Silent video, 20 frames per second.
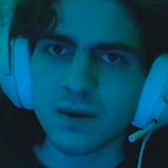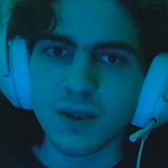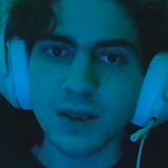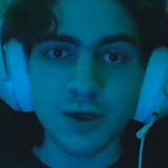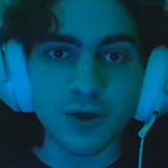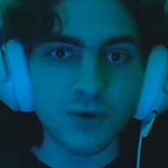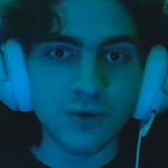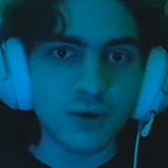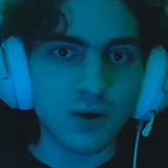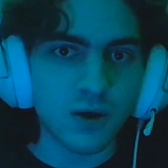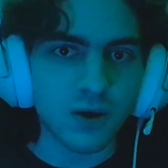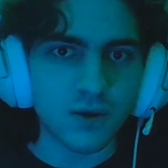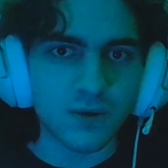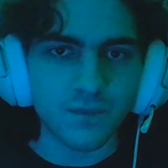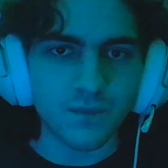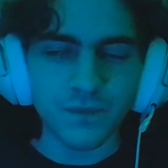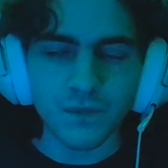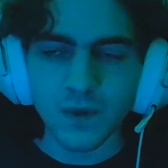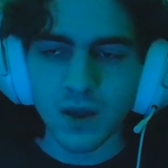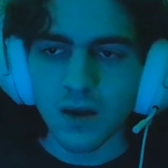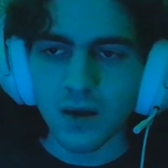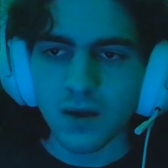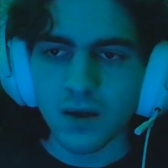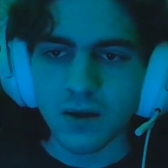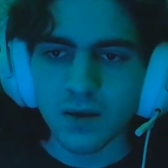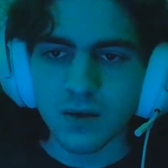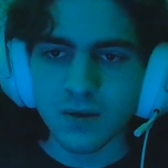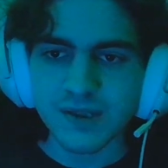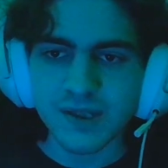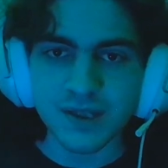the new girl,
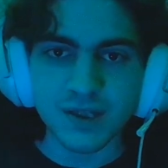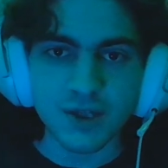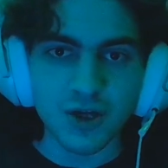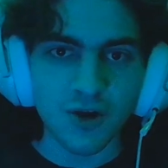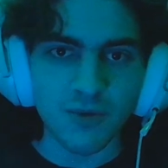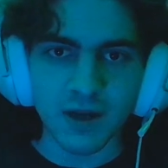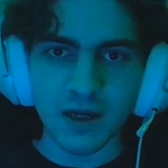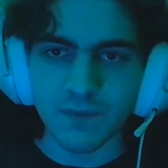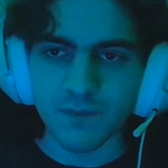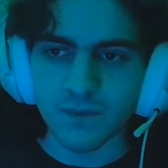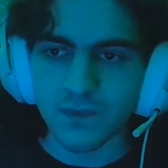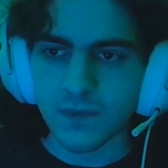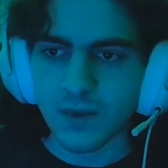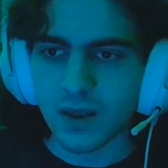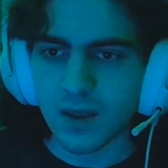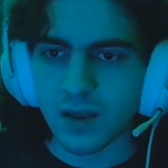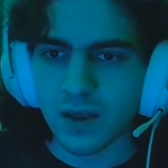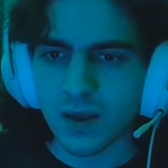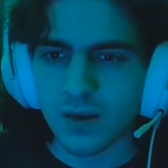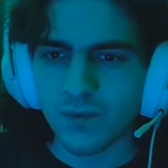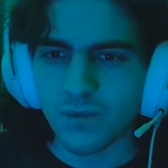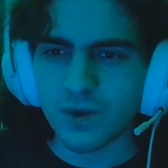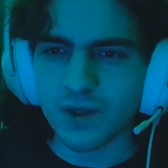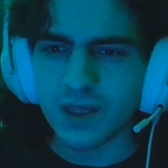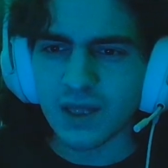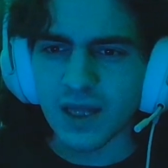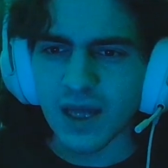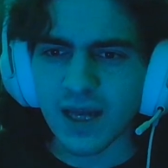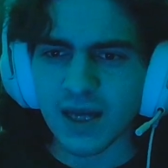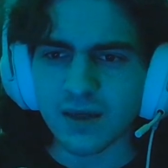Satome,
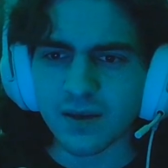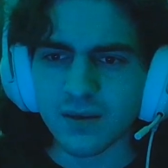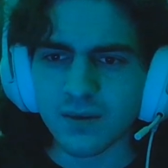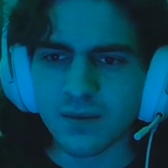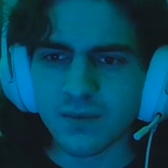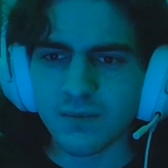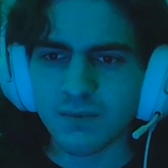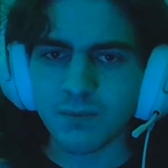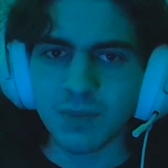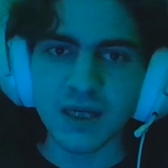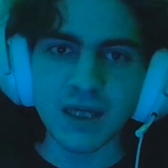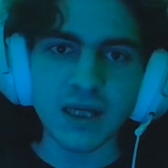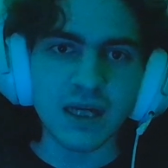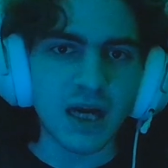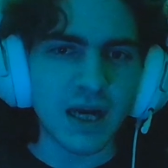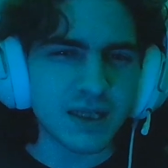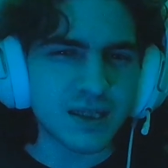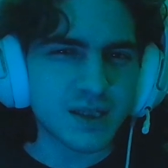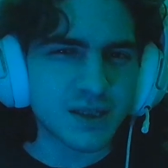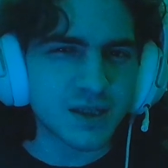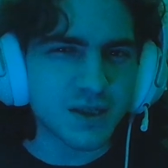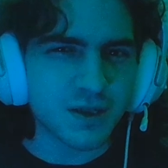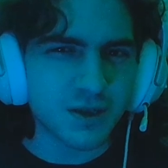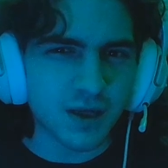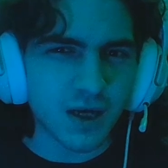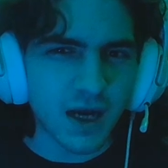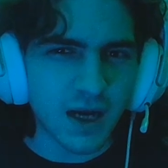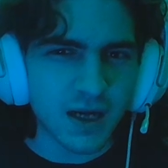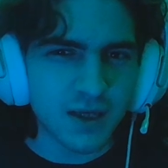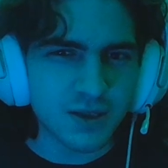would like be nice to
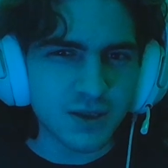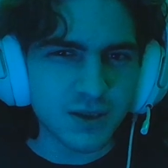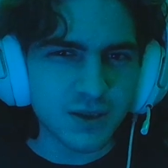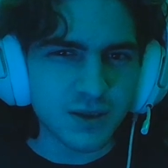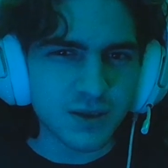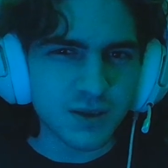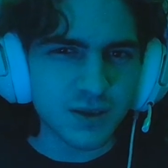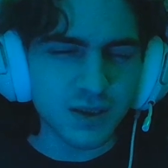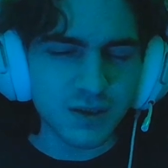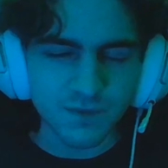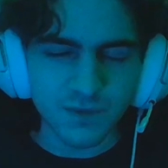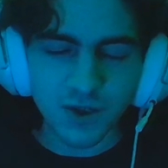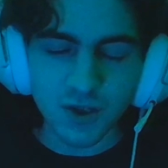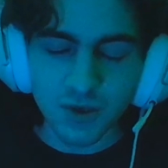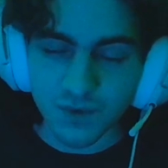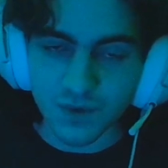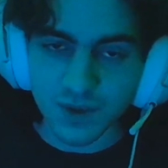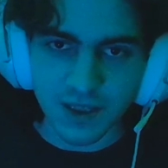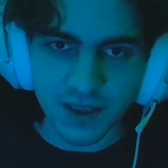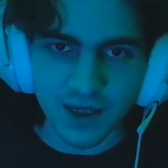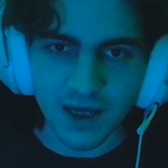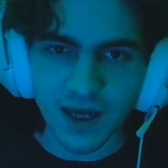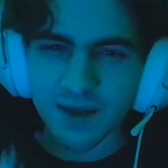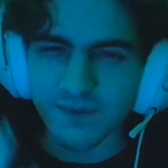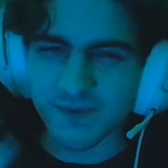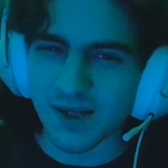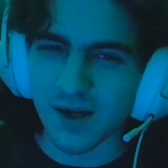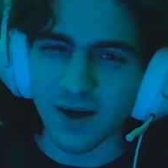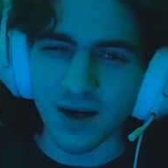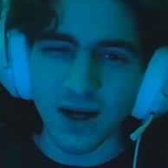Yuta.
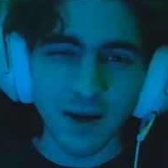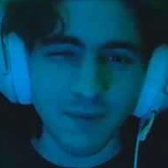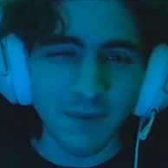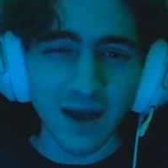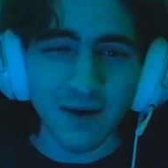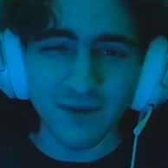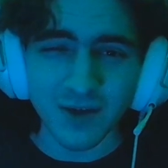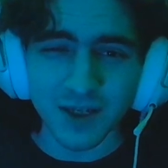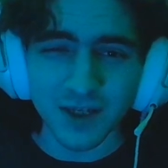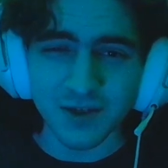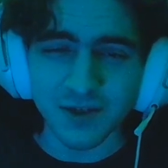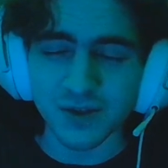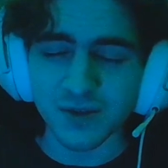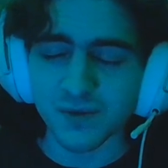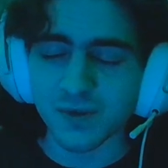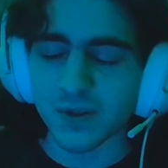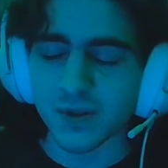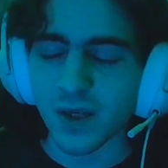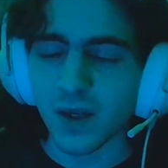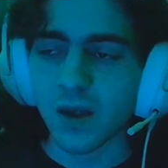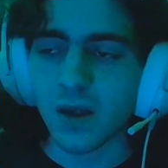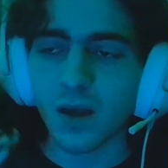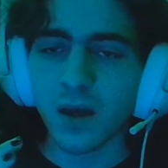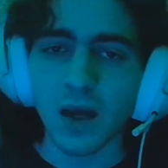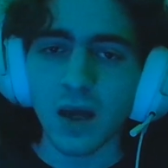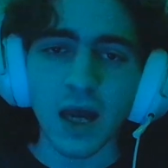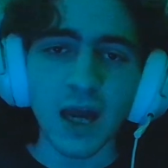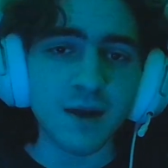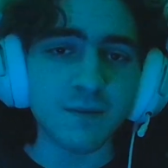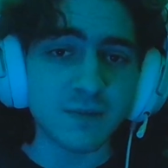I'm sorry, I'm having issues.
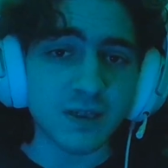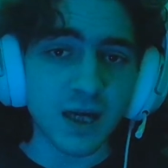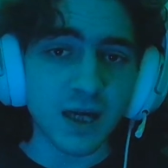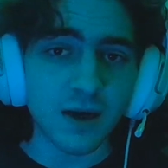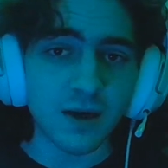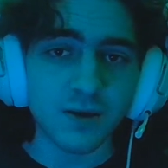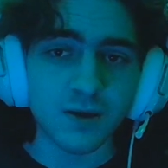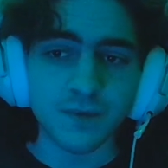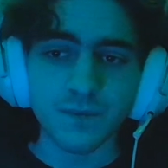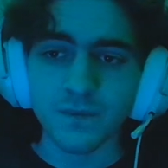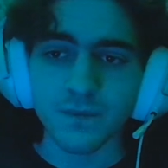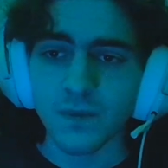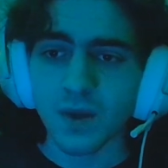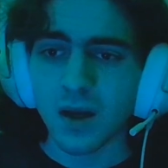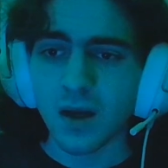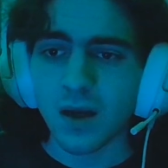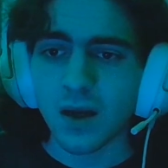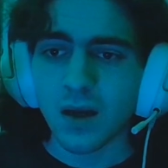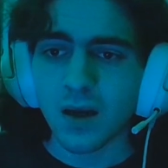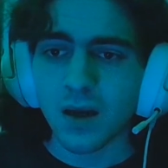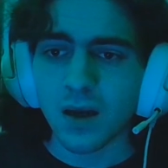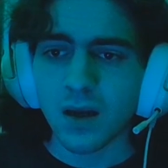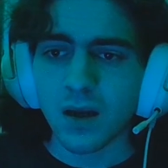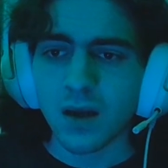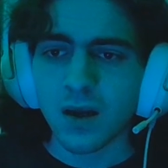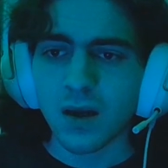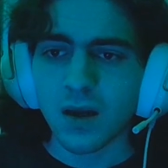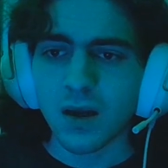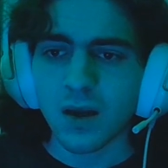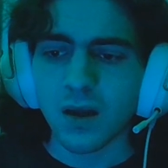I am tired.
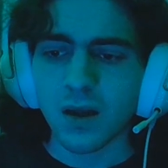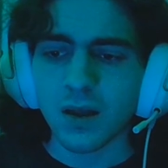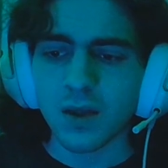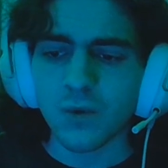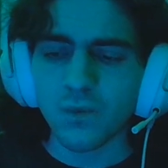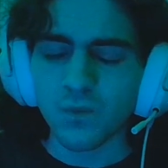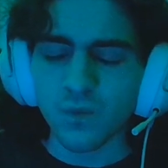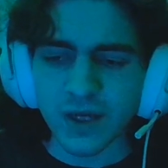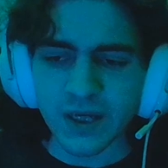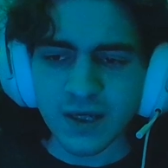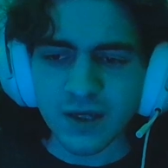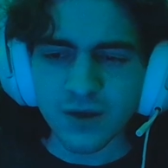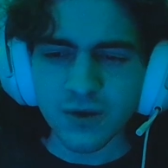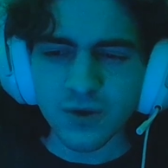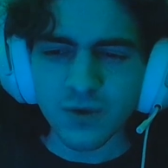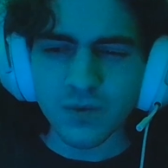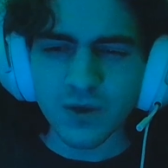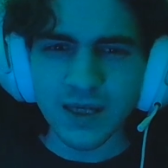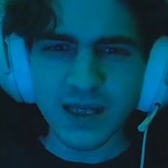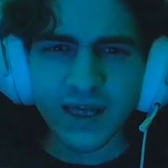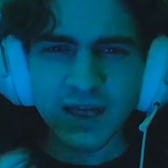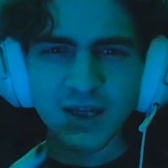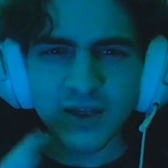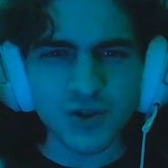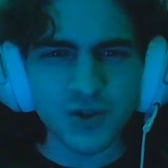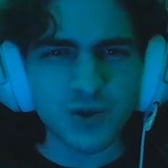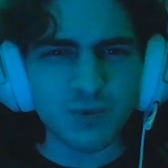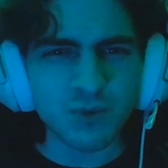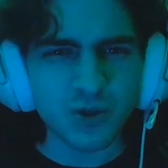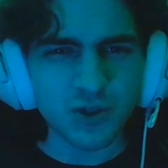Rico would get
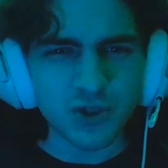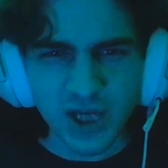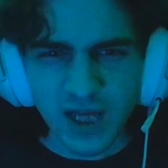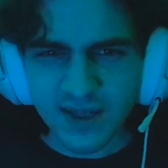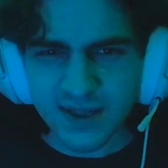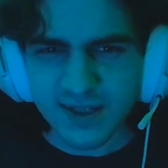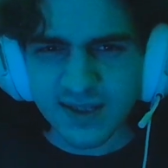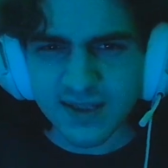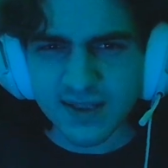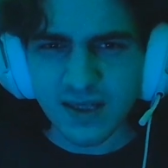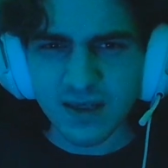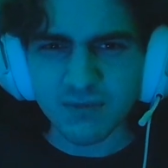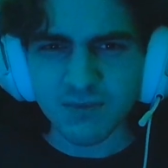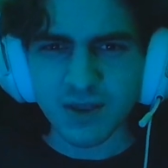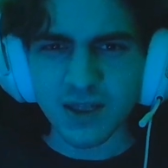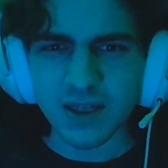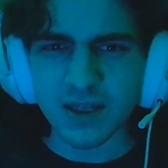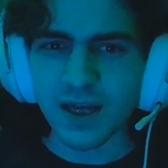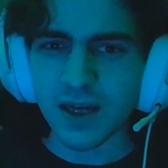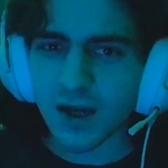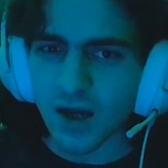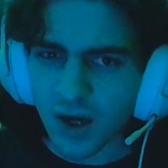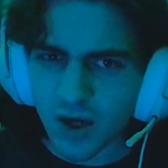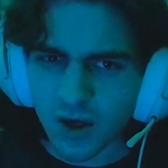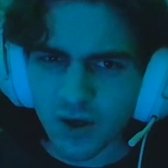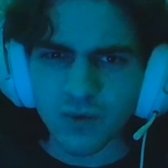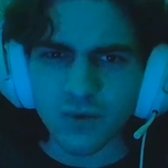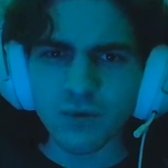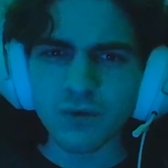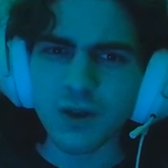super jealous and be like,
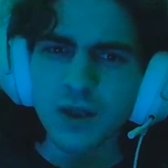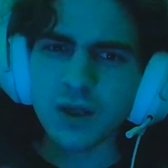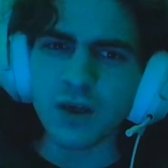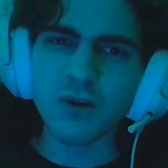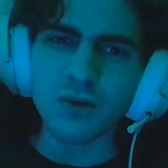"Oh,